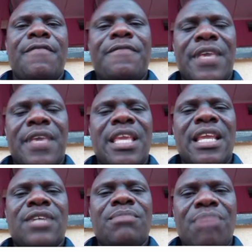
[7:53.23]
Failure
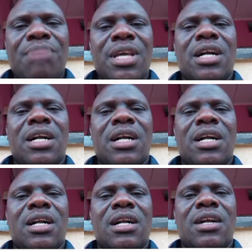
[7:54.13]
to make
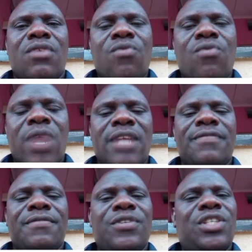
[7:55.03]

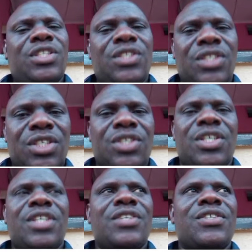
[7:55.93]
rightful
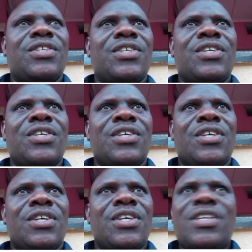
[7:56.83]
decisions,
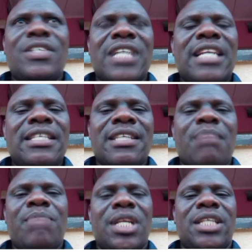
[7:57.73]
it is a
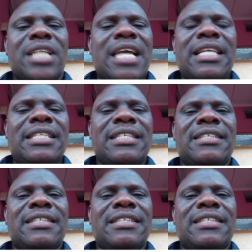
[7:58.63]
disability, and this is